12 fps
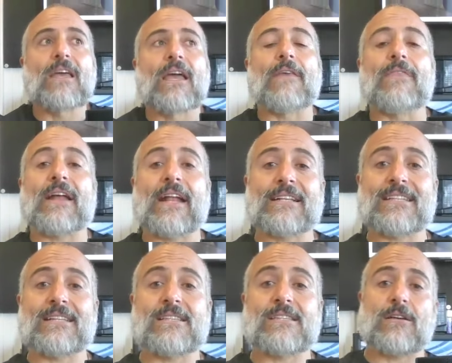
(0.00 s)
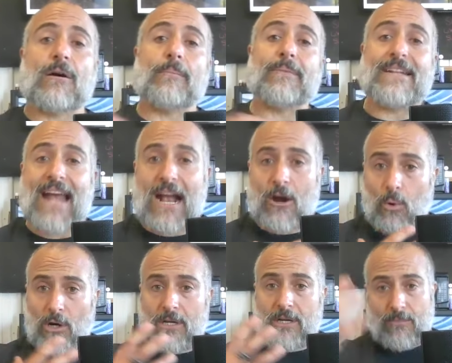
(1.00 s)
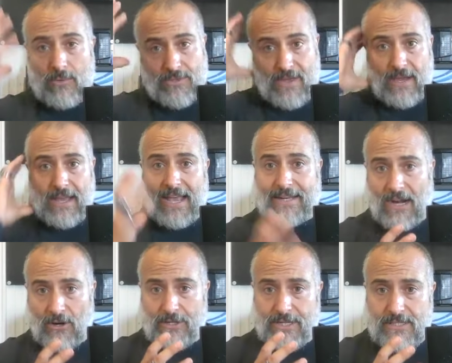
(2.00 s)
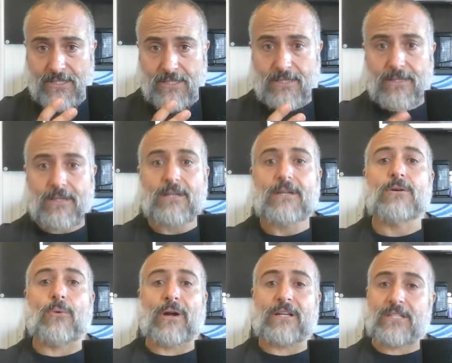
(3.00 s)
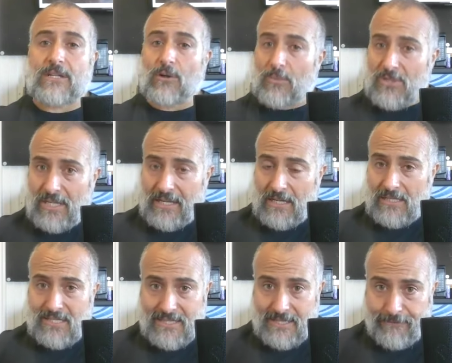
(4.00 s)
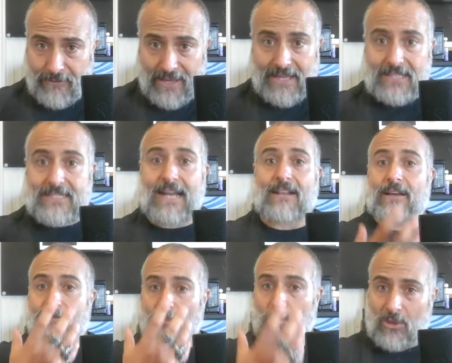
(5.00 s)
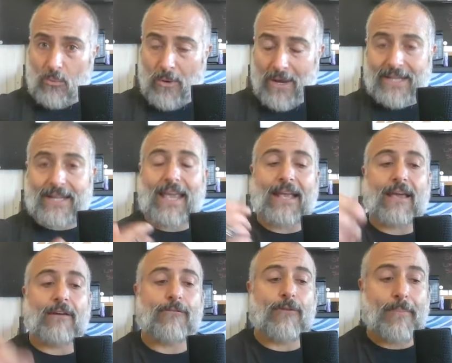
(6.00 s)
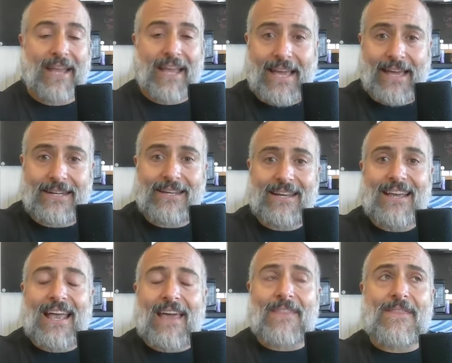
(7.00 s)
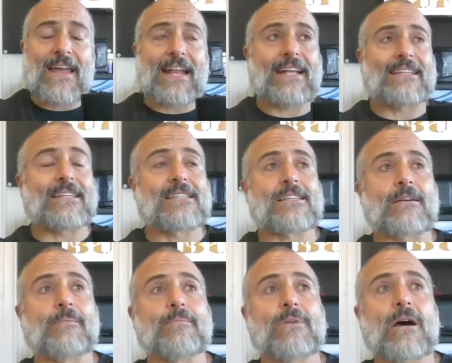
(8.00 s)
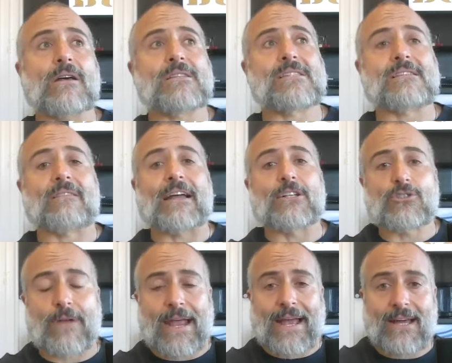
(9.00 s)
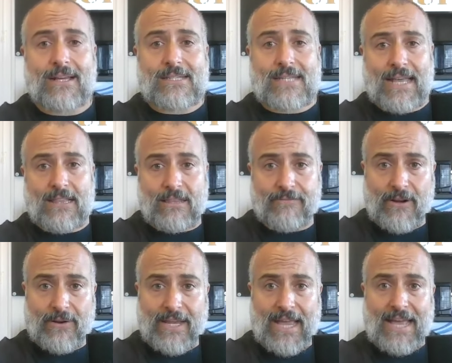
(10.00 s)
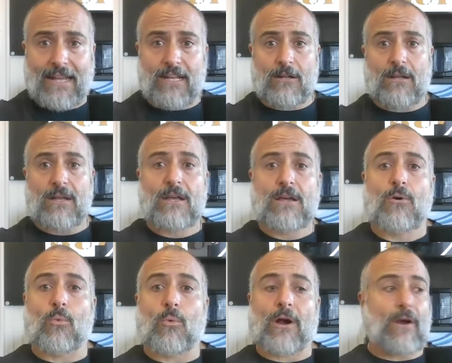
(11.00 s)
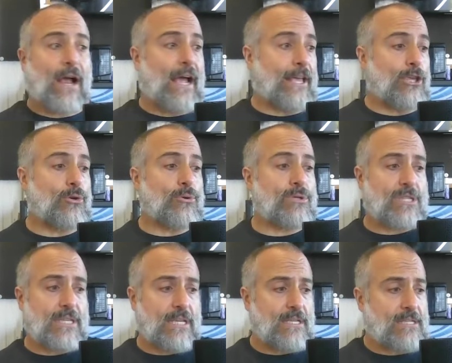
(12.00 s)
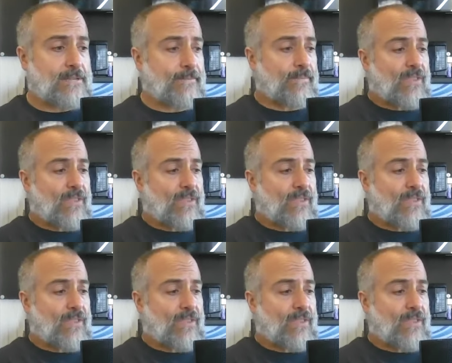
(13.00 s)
And then I did some neck work with a head harness where I did almost like a stiff leg deadlift with the weight hanging from my head. And then I did some sled drags at the very end where I used these